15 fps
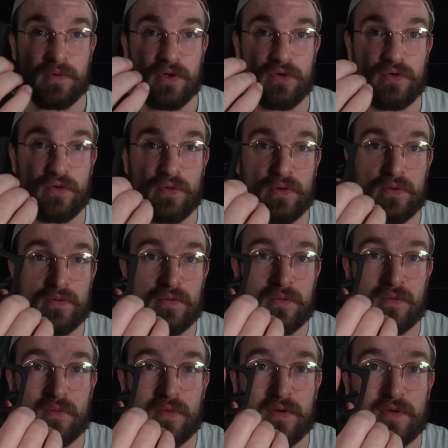going to do it
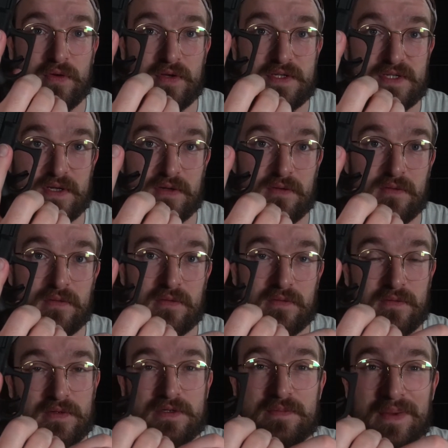with
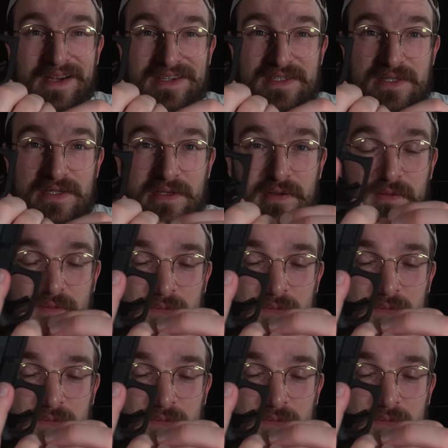this magazine.